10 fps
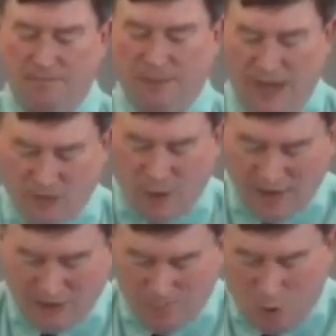That's why
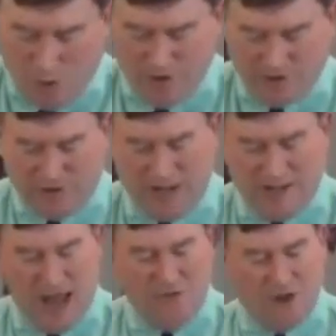it's important to see
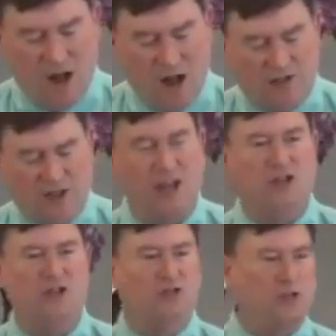life and all its
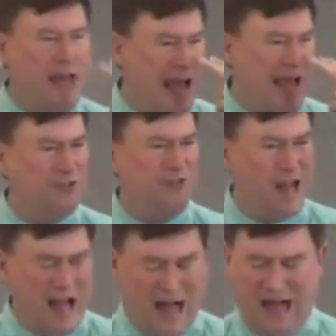issues through the eyes of
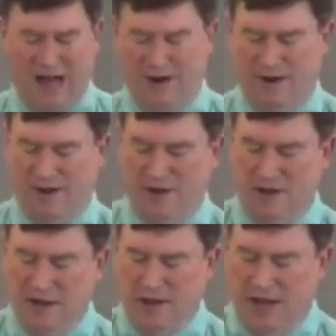God
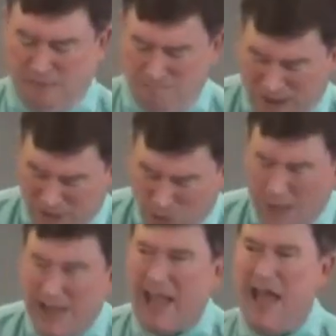as best we
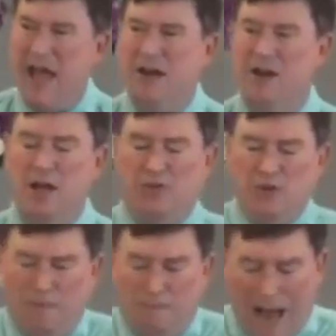can through
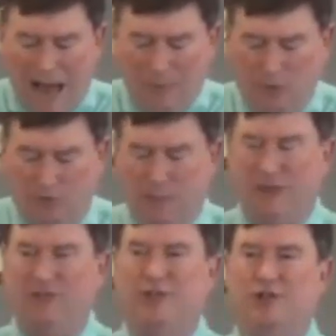the Bible's
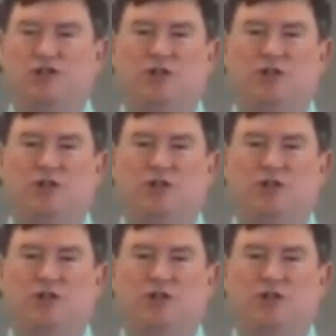message.